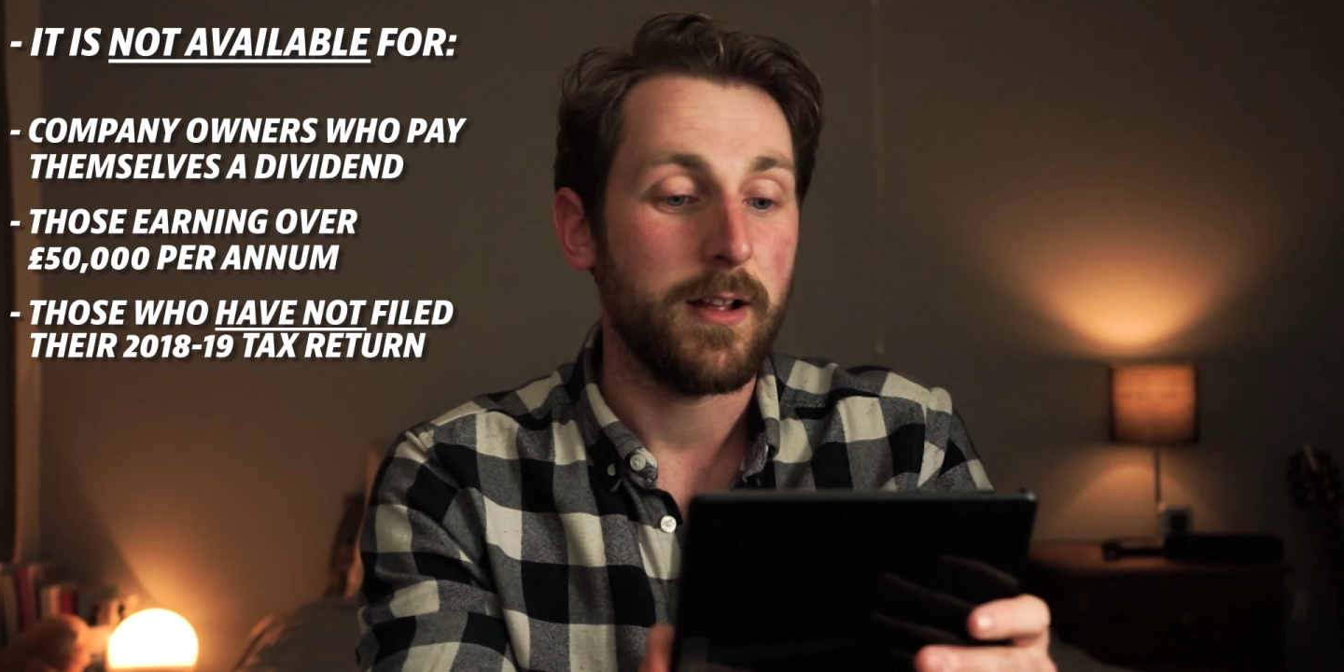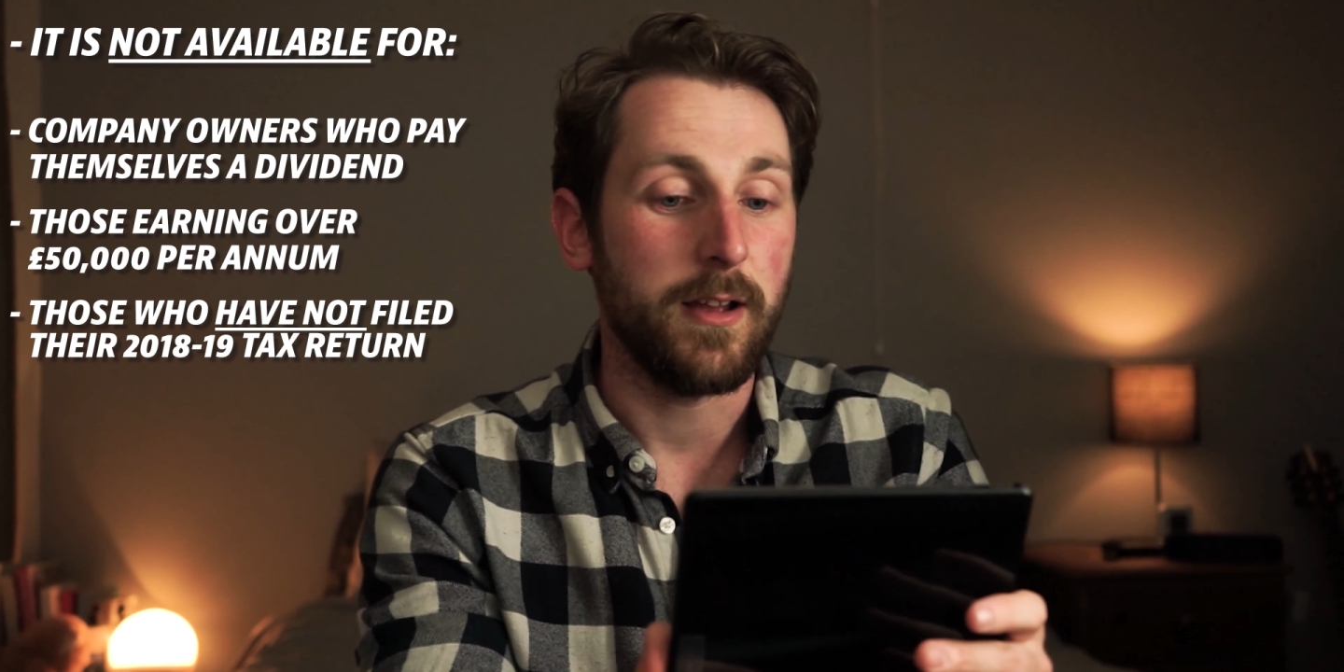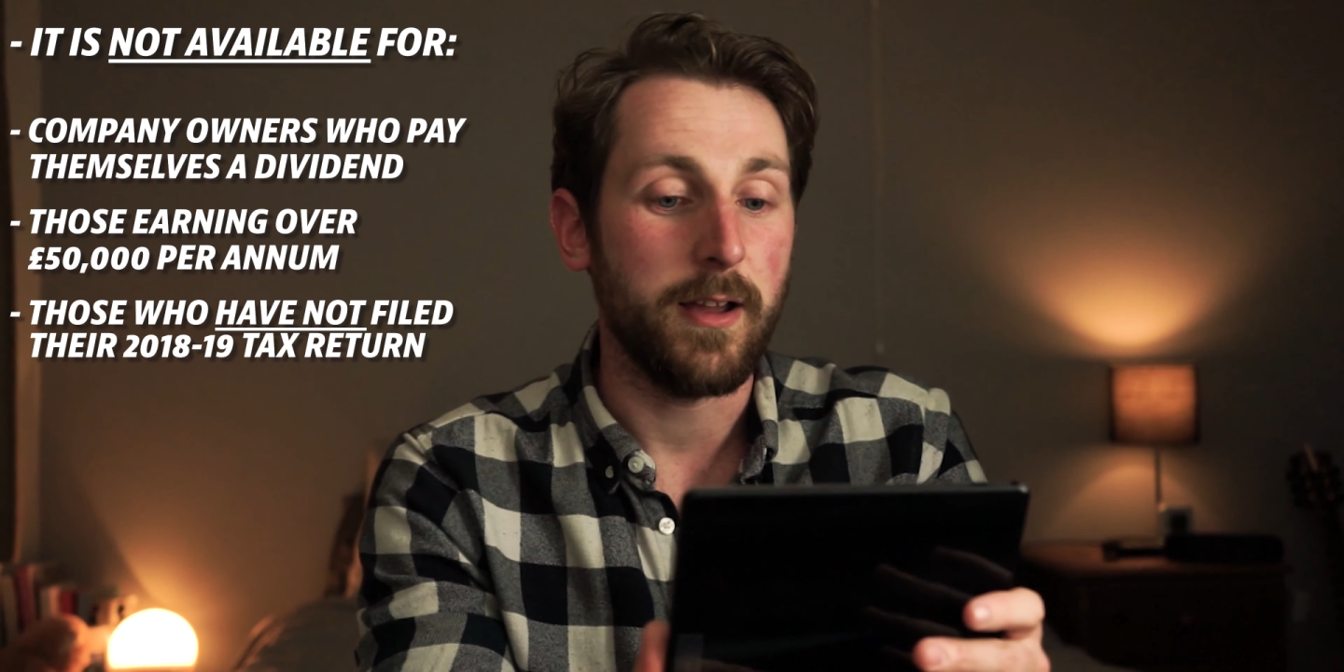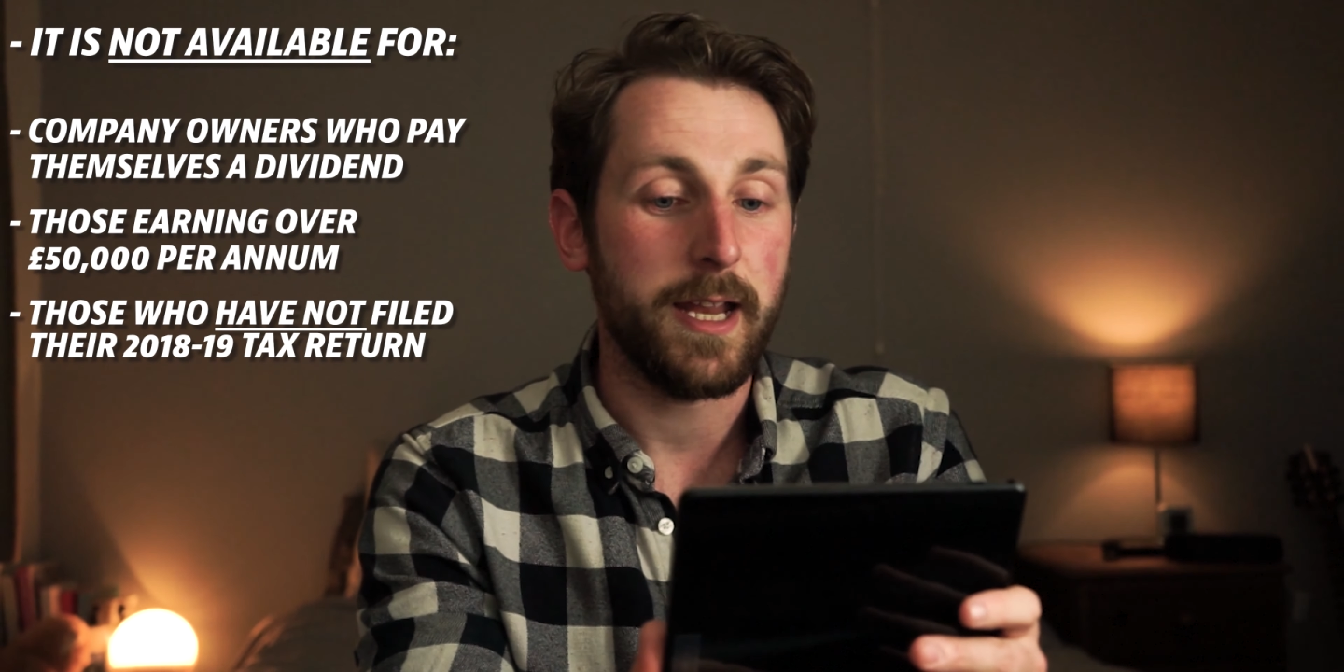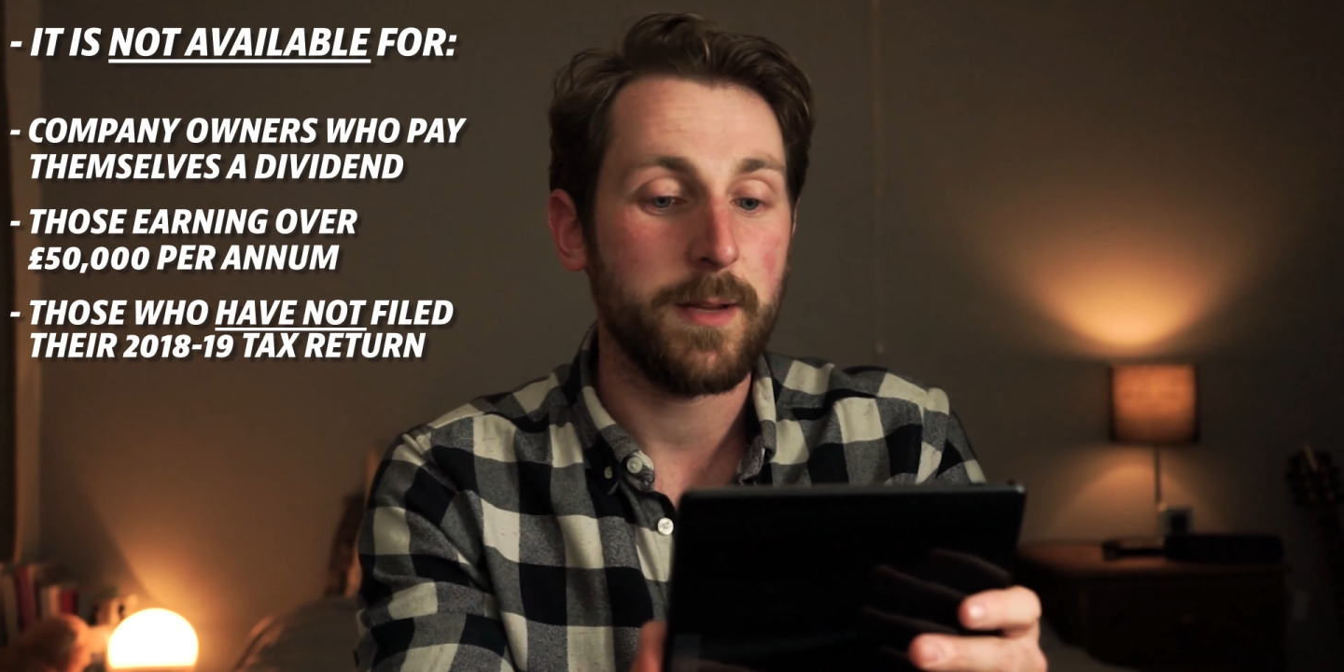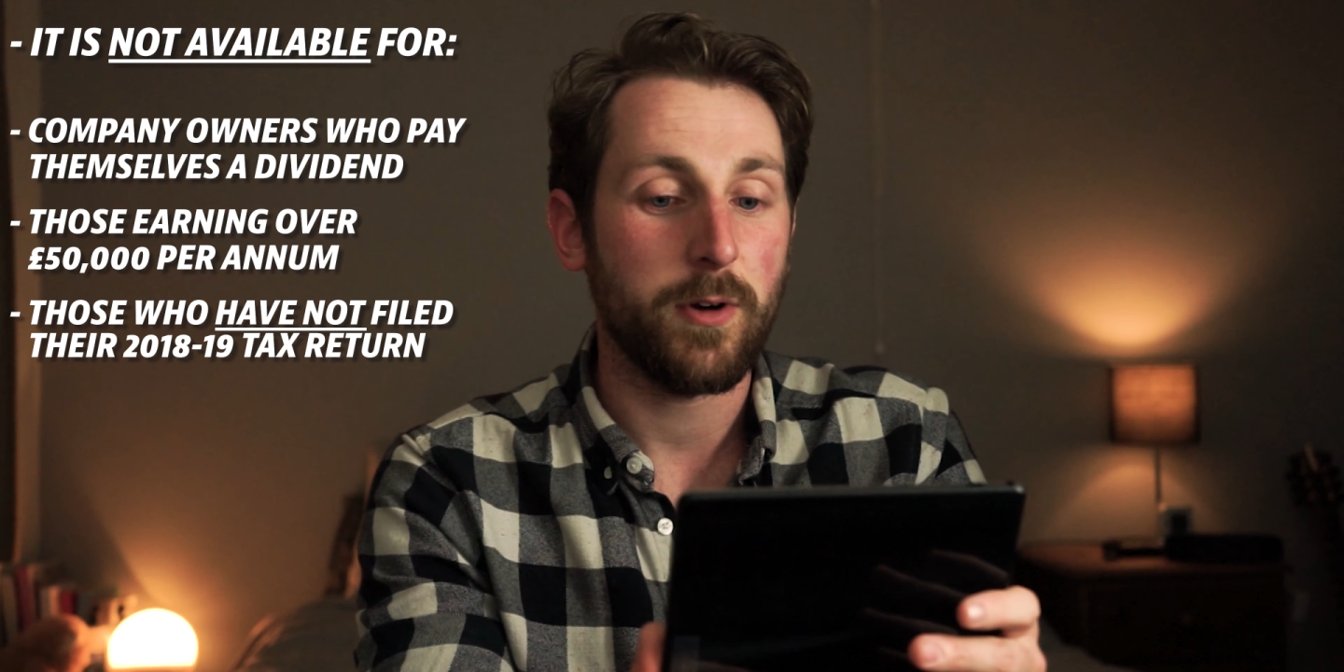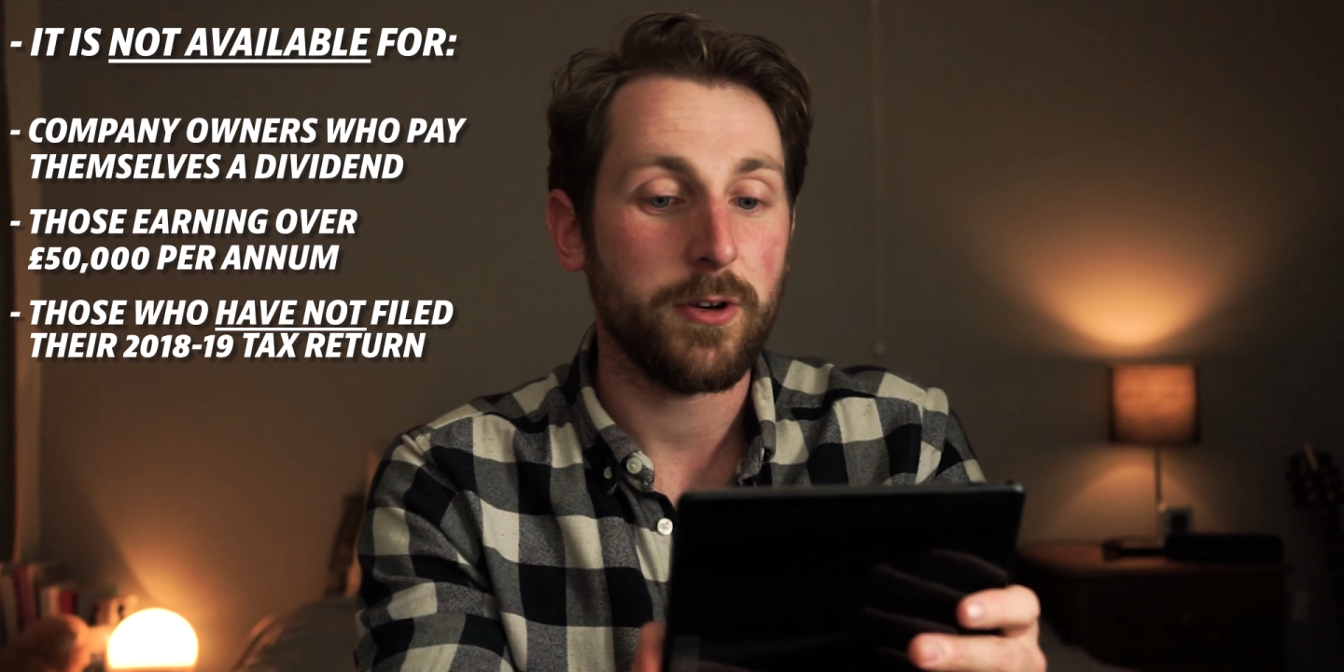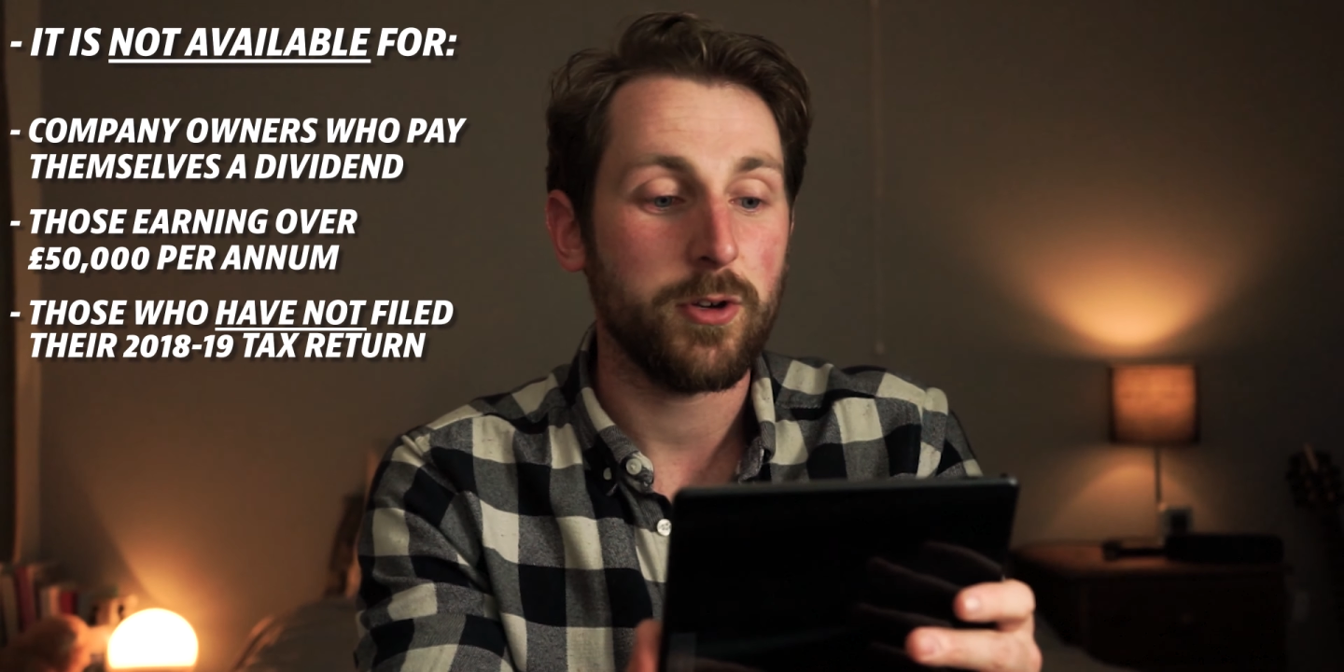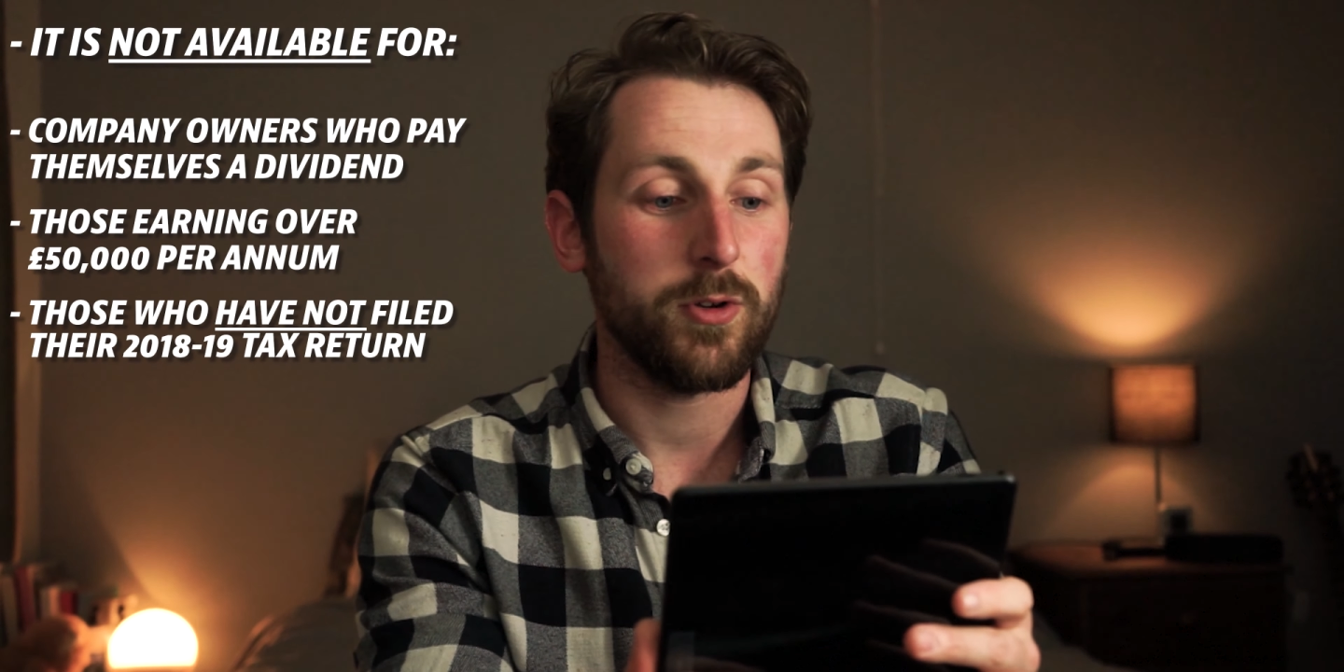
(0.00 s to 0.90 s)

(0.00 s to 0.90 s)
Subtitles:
Anyone